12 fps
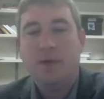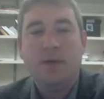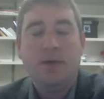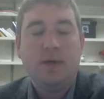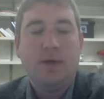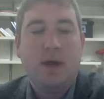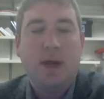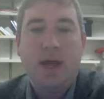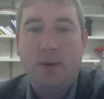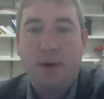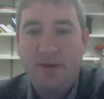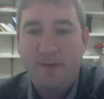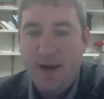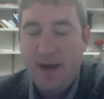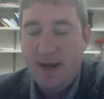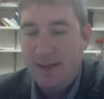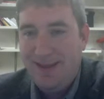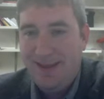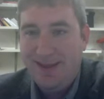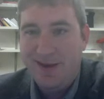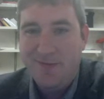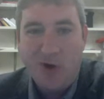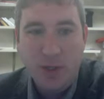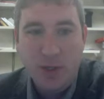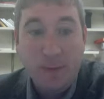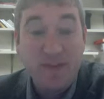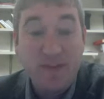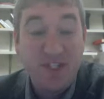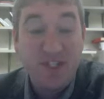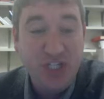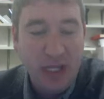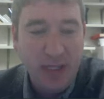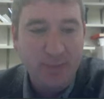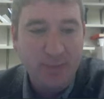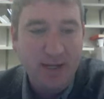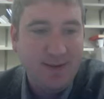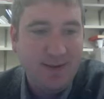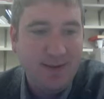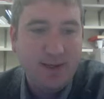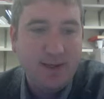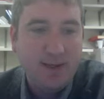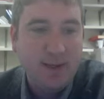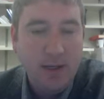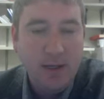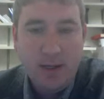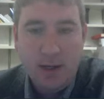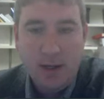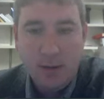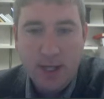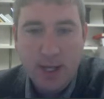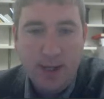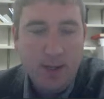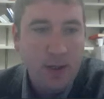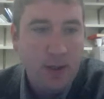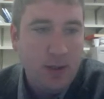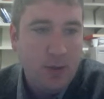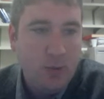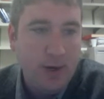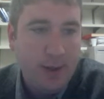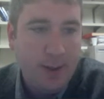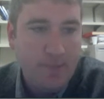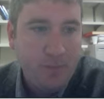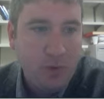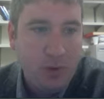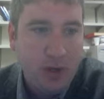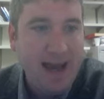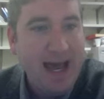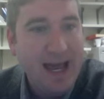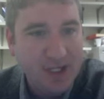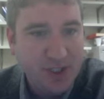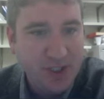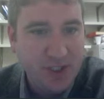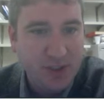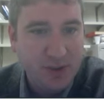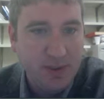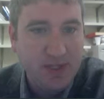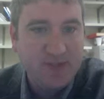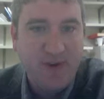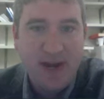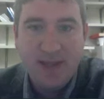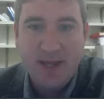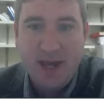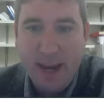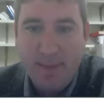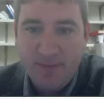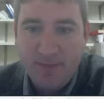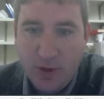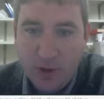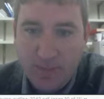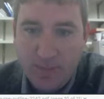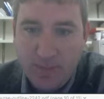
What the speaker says: All right, I want to find the volume of this jelly bean thing. Okay, well, what I'm actually doing is finding the hypervolume.